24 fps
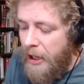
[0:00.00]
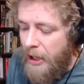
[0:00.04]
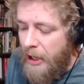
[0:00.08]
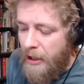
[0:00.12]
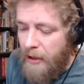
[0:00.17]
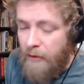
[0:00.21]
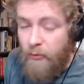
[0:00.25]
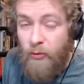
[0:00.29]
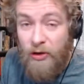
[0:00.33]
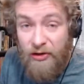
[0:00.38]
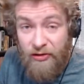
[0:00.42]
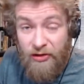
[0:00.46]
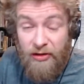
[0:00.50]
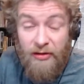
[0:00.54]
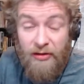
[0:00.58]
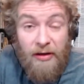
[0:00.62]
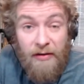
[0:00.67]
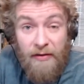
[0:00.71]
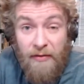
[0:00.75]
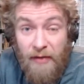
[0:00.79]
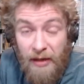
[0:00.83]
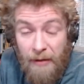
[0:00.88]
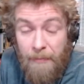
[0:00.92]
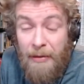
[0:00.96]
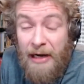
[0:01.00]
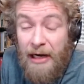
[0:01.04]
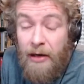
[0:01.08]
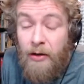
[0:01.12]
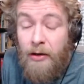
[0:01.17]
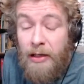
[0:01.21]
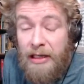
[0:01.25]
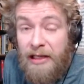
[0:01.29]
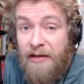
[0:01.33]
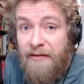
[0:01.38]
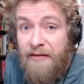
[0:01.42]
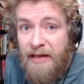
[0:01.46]
which
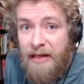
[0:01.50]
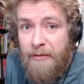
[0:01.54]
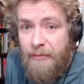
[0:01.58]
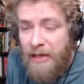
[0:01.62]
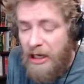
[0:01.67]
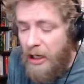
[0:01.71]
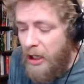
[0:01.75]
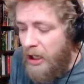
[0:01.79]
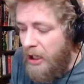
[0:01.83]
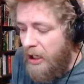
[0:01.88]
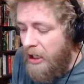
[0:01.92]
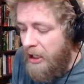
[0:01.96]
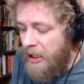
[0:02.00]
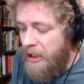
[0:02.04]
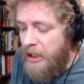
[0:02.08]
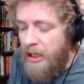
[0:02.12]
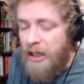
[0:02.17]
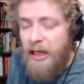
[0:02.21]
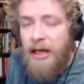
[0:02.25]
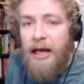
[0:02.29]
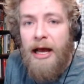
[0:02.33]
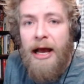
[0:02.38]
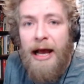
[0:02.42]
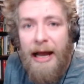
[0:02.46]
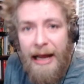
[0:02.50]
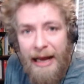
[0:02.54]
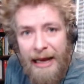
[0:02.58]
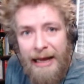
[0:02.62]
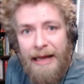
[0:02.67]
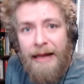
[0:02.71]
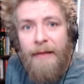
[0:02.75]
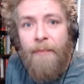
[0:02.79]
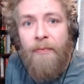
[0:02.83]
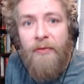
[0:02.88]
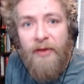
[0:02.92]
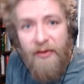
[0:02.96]
apparently is going to be high,
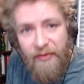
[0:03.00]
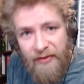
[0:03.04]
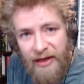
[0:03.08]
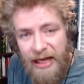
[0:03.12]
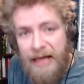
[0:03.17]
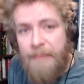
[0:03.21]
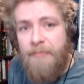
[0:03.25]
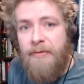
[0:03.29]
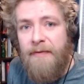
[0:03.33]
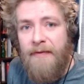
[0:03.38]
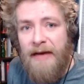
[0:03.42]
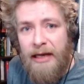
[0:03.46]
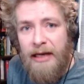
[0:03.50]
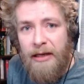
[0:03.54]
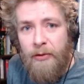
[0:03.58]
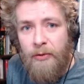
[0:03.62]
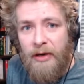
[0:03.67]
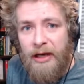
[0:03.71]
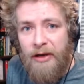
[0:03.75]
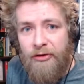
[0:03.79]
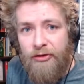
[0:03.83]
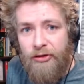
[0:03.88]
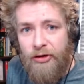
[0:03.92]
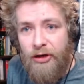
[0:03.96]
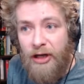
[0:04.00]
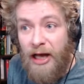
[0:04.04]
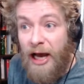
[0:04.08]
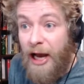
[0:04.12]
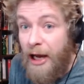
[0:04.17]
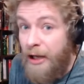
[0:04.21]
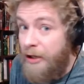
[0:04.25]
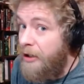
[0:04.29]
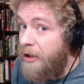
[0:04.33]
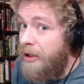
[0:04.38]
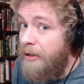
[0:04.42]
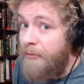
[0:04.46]
and the tape evaluation.
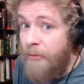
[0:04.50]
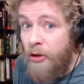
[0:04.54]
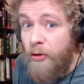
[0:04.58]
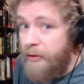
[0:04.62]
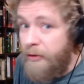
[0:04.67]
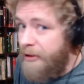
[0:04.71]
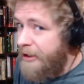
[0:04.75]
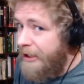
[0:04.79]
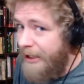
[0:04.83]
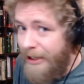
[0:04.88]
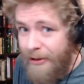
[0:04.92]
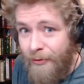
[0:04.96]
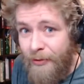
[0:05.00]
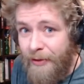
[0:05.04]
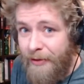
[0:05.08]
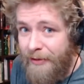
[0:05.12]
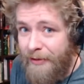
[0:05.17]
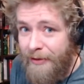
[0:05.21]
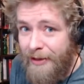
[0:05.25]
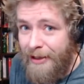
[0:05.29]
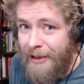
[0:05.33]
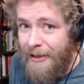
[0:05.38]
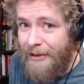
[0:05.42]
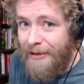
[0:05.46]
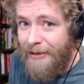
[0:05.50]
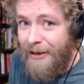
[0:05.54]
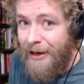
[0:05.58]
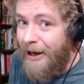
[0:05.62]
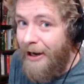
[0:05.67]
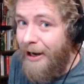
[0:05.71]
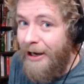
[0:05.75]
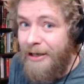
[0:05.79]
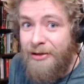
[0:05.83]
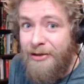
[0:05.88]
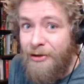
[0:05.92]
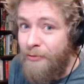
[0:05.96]
And I'm okay with that.
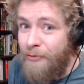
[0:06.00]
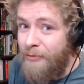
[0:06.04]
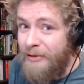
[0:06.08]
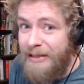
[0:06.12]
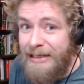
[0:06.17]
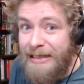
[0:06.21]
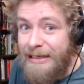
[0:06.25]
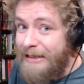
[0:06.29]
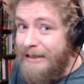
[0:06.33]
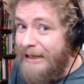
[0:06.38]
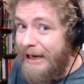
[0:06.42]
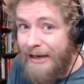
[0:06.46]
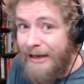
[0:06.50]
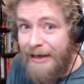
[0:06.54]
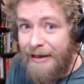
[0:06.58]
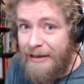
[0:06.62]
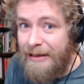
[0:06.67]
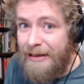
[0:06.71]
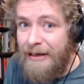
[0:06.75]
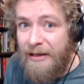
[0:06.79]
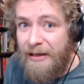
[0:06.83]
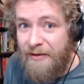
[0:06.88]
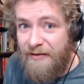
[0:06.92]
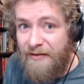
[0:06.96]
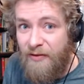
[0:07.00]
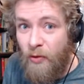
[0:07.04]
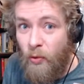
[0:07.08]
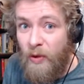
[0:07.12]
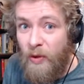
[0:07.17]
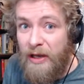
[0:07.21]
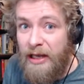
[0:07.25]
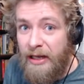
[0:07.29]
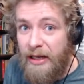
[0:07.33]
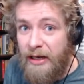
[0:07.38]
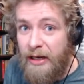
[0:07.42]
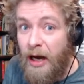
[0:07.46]
I don't need analytics to
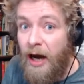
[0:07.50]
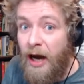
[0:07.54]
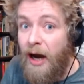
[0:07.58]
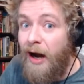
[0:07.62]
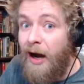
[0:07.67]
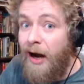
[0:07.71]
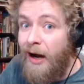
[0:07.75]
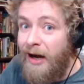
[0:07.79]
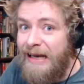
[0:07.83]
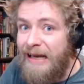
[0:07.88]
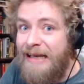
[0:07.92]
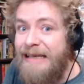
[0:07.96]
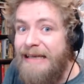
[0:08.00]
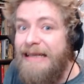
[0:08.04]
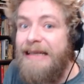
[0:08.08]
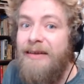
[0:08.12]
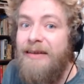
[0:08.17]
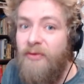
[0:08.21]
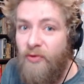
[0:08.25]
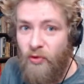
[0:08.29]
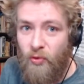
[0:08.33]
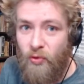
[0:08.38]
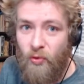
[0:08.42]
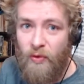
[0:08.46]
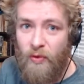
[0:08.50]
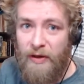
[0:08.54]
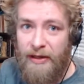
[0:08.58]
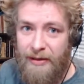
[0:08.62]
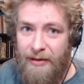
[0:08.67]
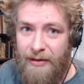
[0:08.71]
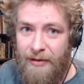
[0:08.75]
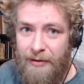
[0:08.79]
win. I need to win.